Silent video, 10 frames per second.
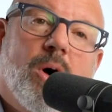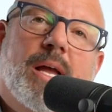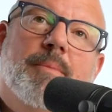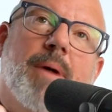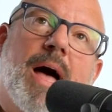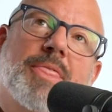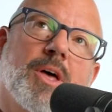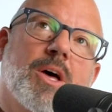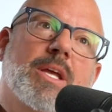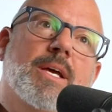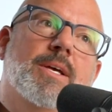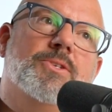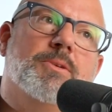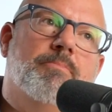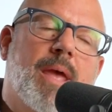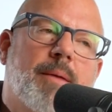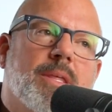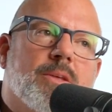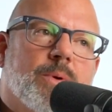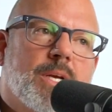Well, and my thought is
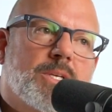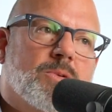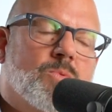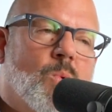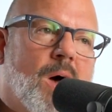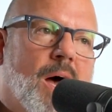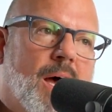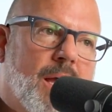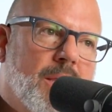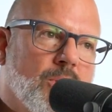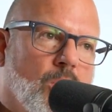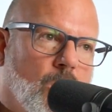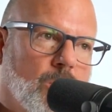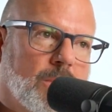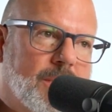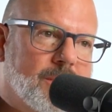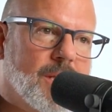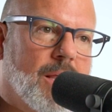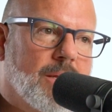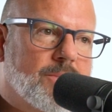maybe the reason why you're only
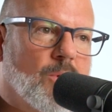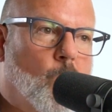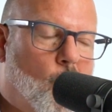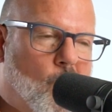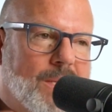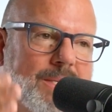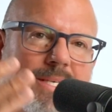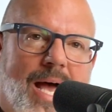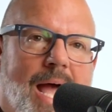selling to one